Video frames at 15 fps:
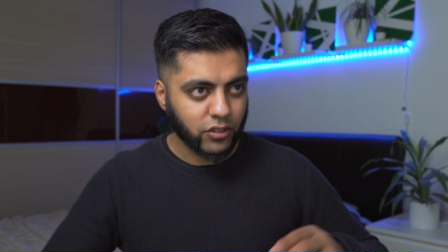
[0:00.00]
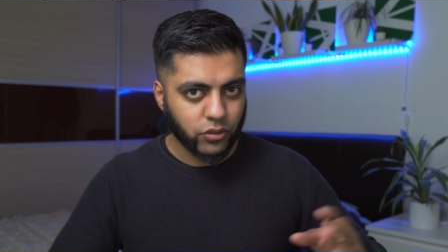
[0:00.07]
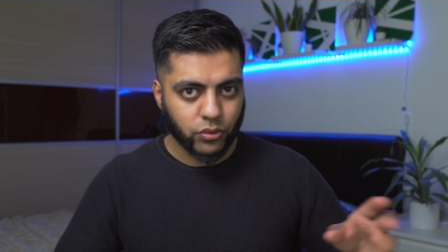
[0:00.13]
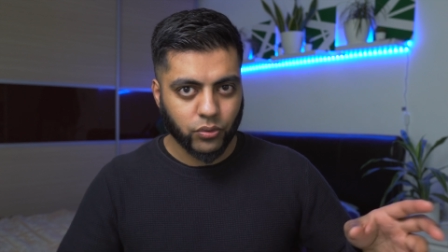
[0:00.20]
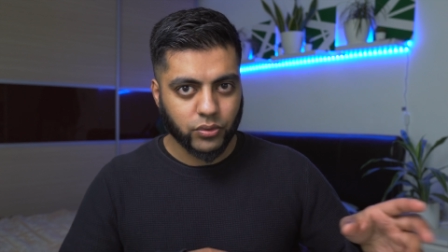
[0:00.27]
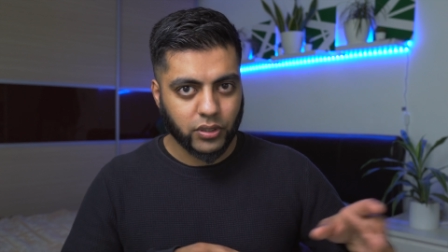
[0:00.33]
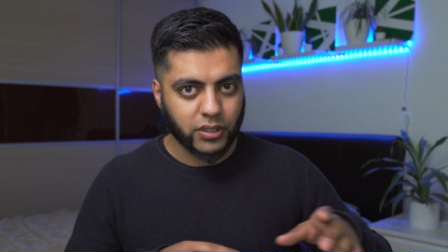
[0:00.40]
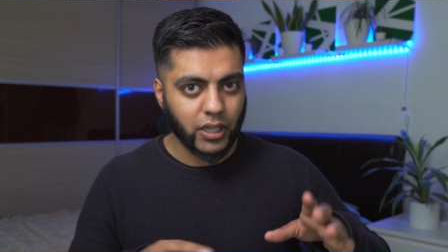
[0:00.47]
you know,
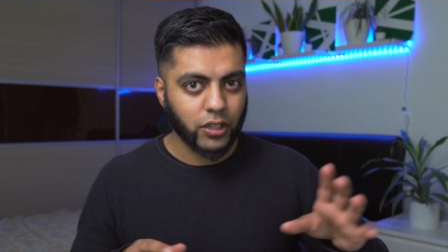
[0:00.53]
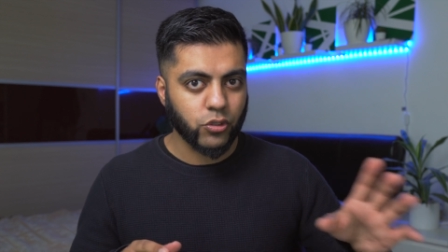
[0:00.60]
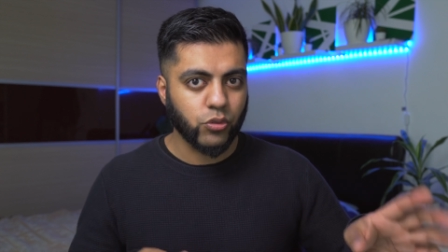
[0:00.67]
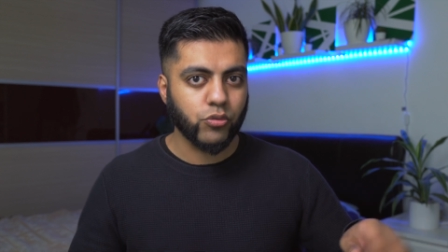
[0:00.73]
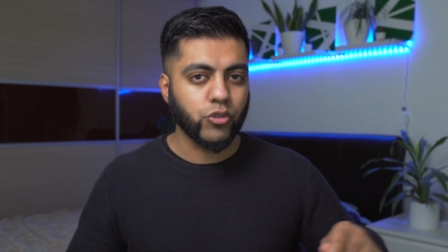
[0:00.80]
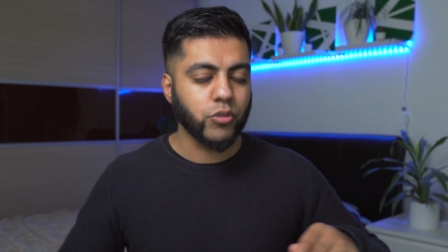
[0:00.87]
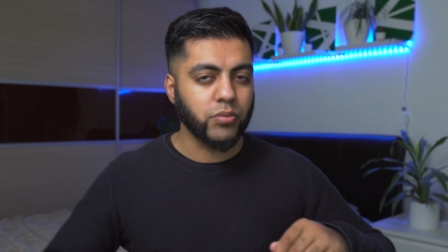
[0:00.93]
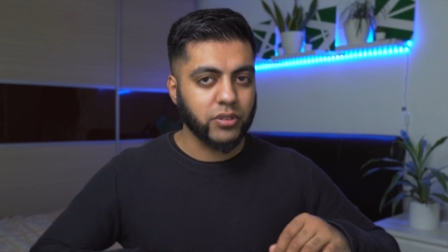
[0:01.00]
the tech
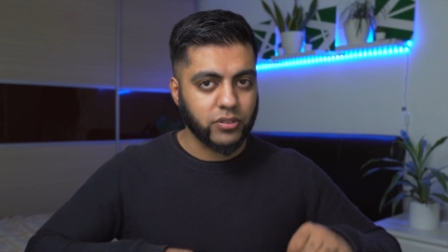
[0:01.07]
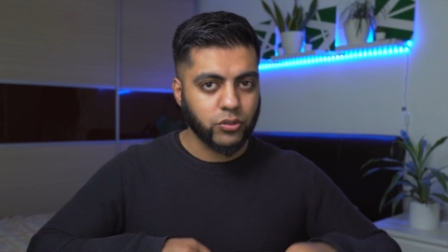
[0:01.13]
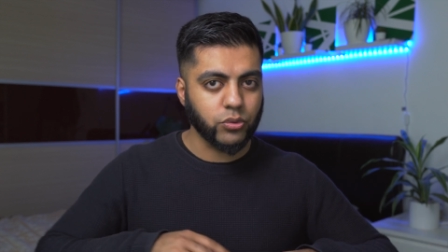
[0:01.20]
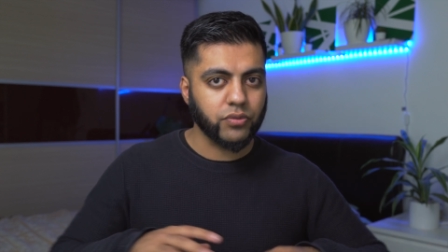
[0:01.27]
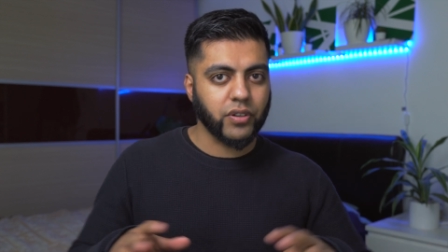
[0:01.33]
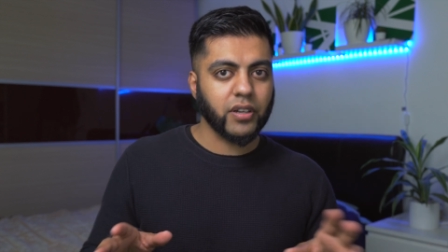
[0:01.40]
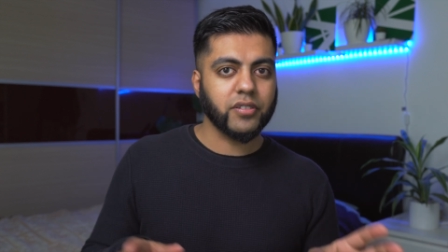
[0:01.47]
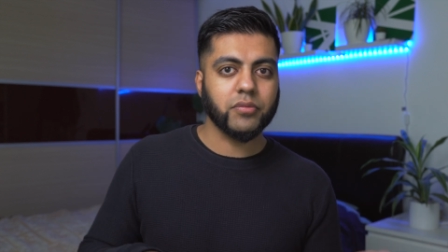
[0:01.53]
YouTubers do
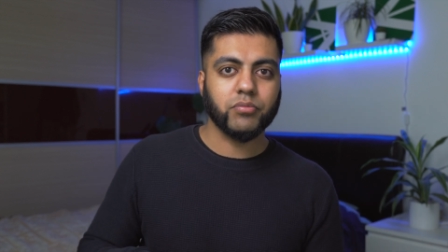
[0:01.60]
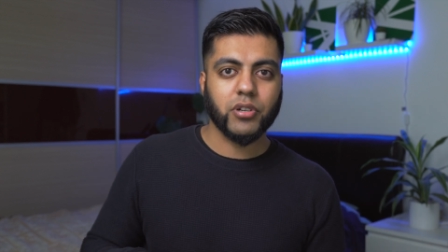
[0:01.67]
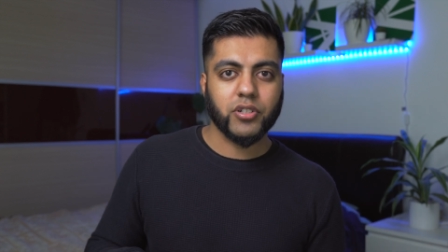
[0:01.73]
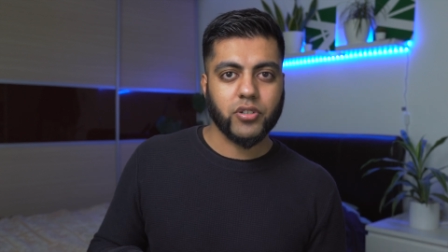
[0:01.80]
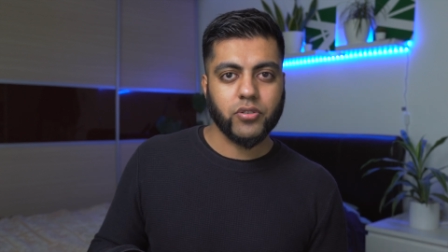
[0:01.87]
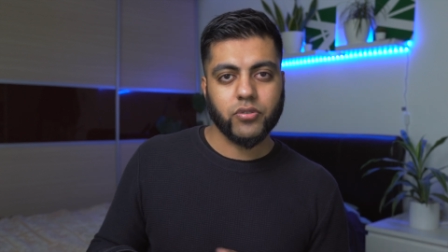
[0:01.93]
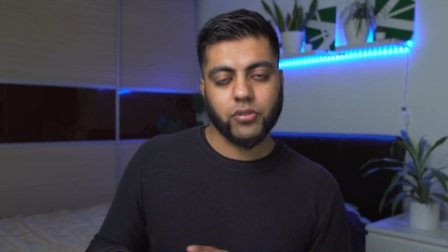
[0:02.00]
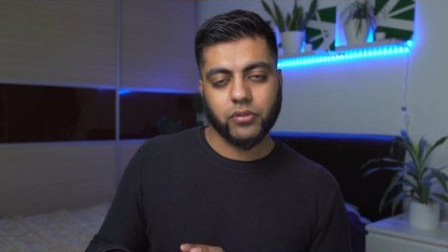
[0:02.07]
first
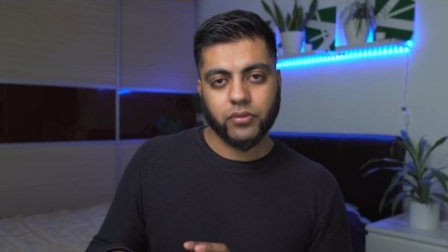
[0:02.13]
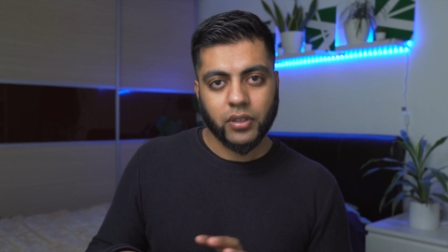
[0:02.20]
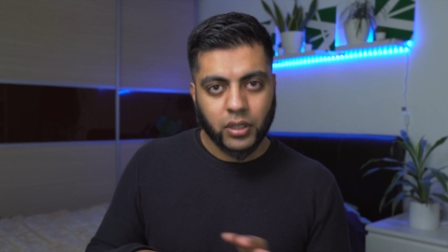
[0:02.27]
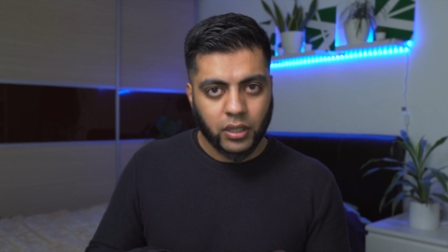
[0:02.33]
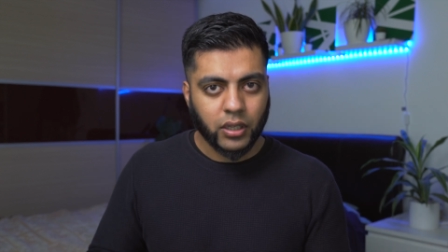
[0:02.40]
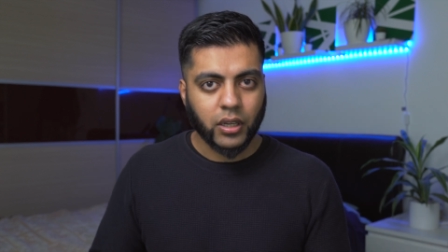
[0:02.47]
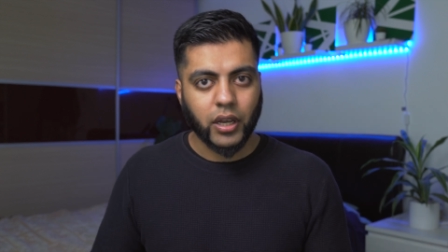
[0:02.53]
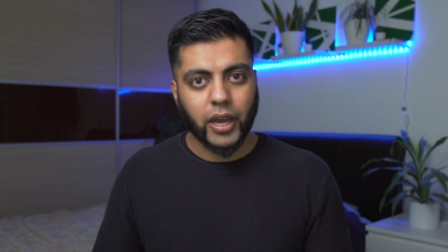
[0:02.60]
impressions of
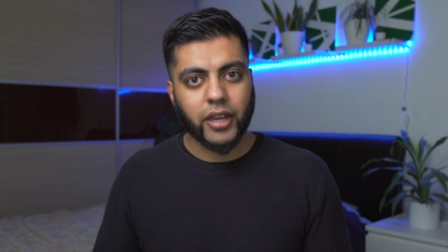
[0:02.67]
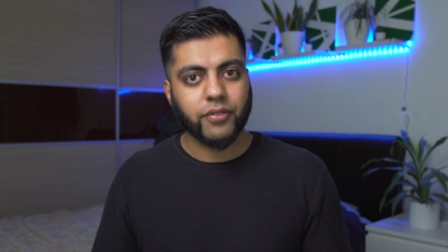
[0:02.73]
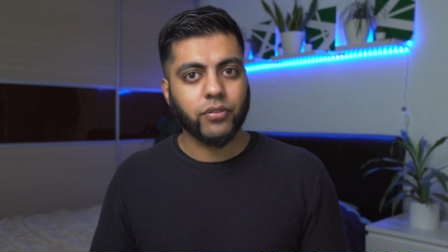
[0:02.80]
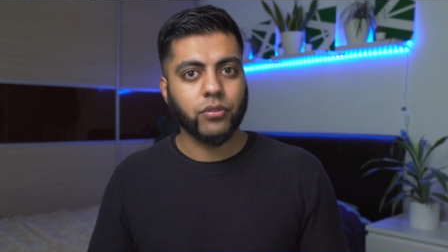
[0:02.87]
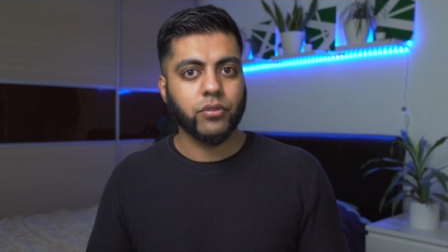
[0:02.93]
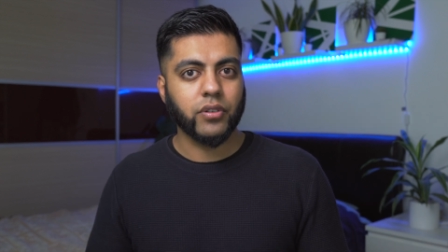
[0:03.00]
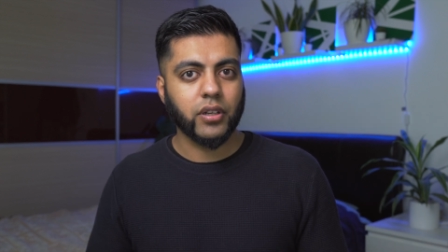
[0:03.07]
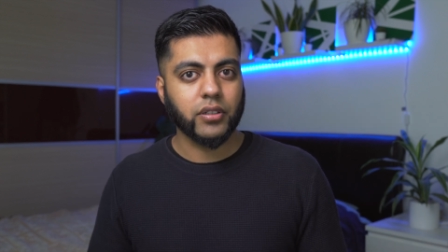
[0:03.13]

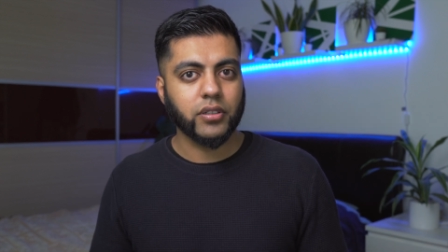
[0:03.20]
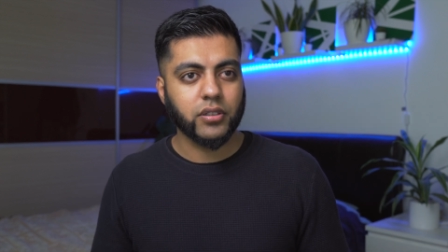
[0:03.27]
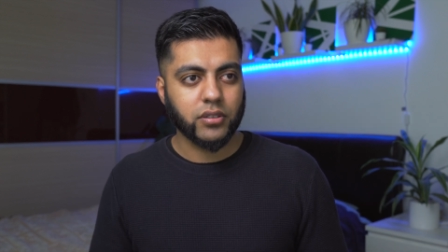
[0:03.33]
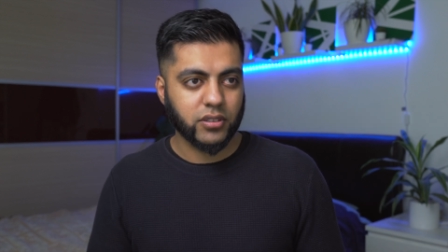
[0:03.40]
iPhone 13.